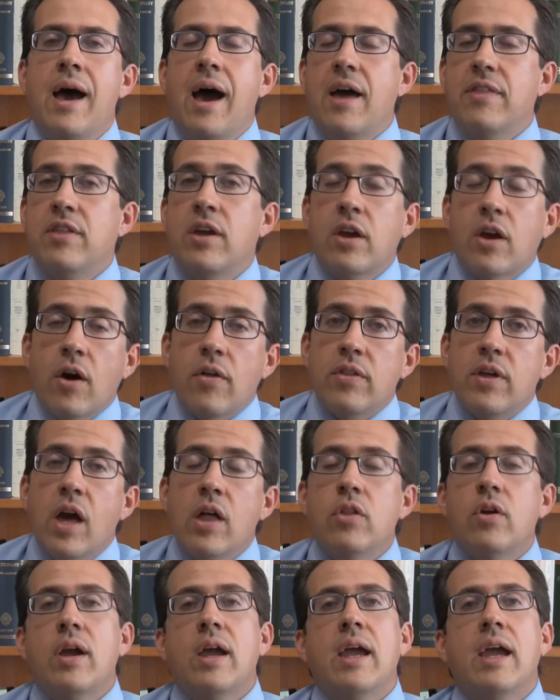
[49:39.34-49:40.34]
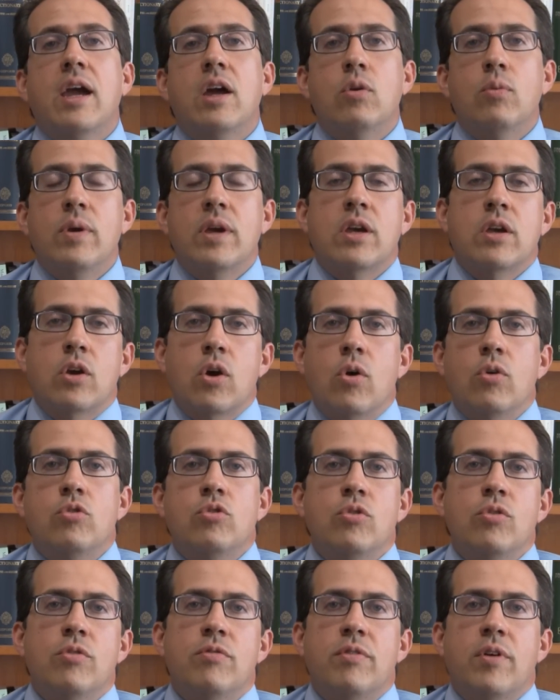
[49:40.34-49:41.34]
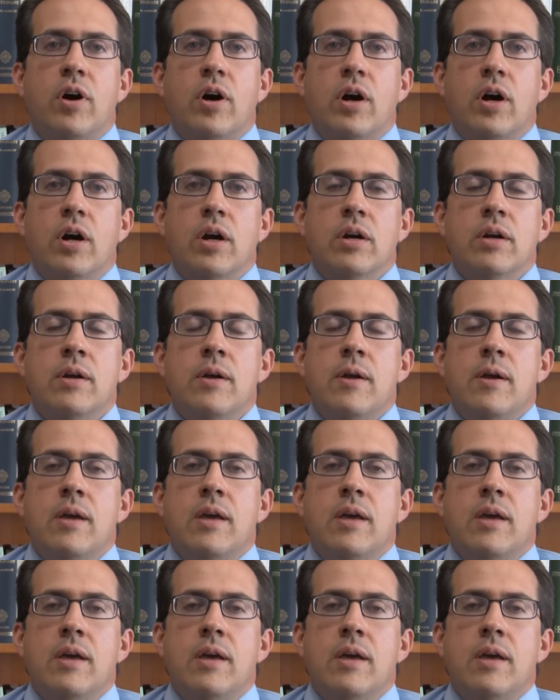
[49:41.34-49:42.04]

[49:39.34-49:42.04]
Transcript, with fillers: I think on the other hand, we can go too far